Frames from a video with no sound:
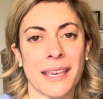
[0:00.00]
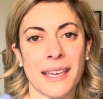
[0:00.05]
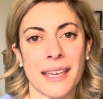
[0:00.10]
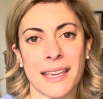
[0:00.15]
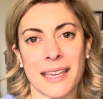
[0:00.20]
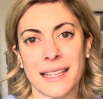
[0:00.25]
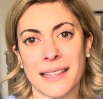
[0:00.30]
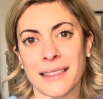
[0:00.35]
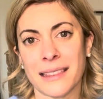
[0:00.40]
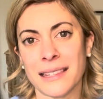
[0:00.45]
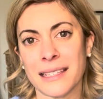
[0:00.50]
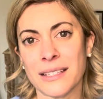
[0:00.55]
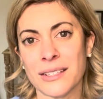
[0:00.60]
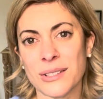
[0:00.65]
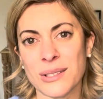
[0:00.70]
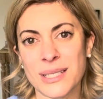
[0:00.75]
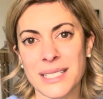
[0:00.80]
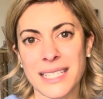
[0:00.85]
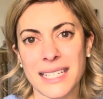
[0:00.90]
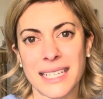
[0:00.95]
in little
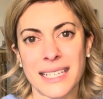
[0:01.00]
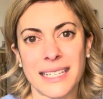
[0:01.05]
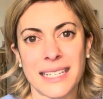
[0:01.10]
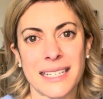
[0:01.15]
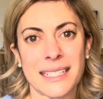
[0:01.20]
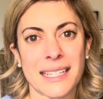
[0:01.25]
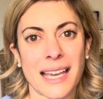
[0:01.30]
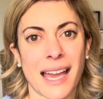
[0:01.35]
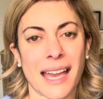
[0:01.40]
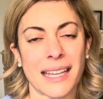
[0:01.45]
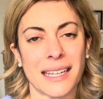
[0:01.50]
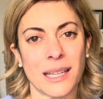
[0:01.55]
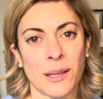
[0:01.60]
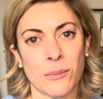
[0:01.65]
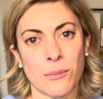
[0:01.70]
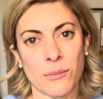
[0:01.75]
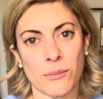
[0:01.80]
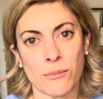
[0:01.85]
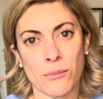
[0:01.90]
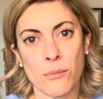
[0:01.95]
teeny tiny
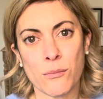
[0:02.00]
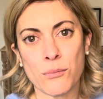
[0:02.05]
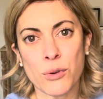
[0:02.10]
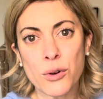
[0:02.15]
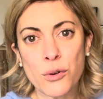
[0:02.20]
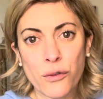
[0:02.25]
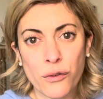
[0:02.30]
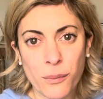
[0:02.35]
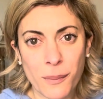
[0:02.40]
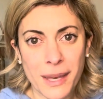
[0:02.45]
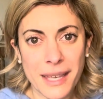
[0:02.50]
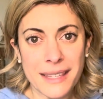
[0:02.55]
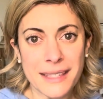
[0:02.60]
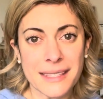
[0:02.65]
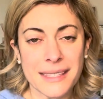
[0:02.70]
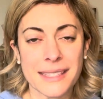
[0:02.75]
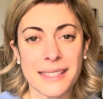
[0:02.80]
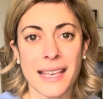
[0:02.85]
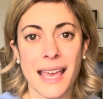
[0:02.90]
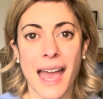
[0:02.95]
movements
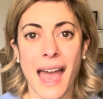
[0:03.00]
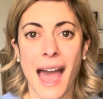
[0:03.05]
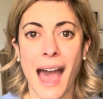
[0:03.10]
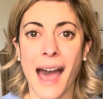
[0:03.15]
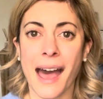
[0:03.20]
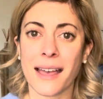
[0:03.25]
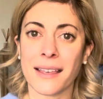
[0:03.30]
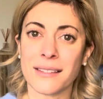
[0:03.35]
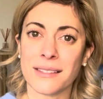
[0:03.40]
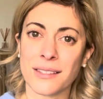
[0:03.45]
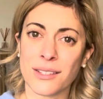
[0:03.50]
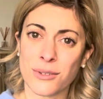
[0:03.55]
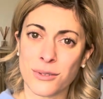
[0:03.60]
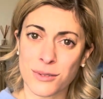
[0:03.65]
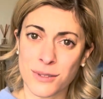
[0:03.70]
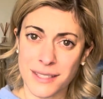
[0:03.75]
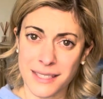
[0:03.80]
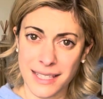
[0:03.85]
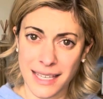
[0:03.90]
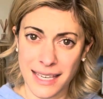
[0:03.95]
as you
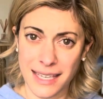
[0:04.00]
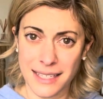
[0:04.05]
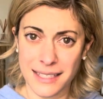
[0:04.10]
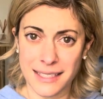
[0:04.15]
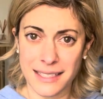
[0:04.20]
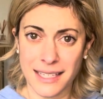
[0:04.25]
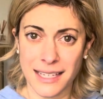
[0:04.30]
sit.